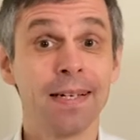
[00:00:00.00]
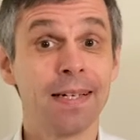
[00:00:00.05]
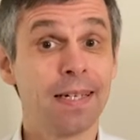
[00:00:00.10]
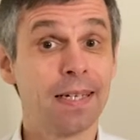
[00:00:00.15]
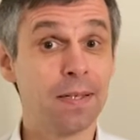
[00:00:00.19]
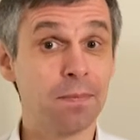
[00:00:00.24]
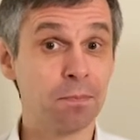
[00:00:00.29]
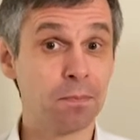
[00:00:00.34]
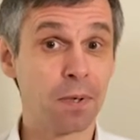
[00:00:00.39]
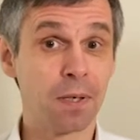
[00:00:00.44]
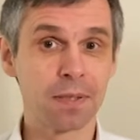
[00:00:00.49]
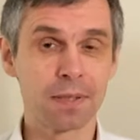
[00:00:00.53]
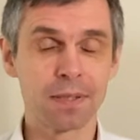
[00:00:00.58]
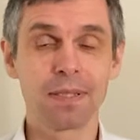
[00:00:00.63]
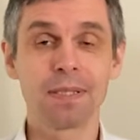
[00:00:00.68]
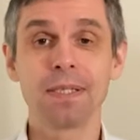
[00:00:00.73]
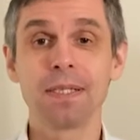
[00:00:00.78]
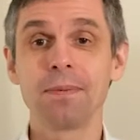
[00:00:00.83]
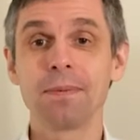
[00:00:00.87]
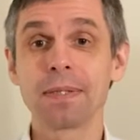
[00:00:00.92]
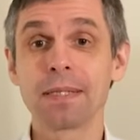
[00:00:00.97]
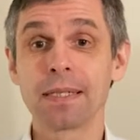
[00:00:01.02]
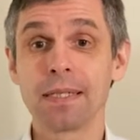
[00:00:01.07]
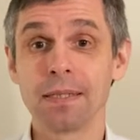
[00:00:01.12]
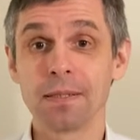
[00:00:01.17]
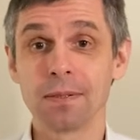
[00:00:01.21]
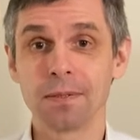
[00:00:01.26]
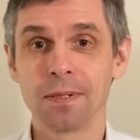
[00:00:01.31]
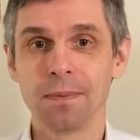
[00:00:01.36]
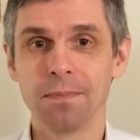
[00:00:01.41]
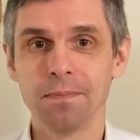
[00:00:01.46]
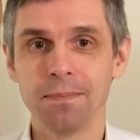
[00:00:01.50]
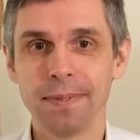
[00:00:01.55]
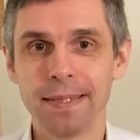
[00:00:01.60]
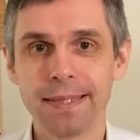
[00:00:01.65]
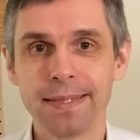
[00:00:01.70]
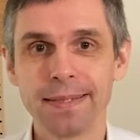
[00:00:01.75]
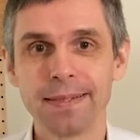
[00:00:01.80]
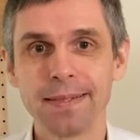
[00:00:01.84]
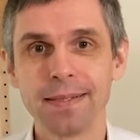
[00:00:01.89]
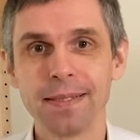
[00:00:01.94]
Importantly, we can
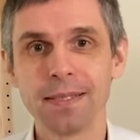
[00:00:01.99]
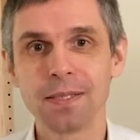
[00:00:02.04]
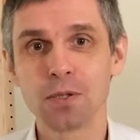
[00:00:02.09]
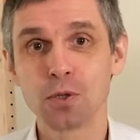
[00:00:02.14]
combine these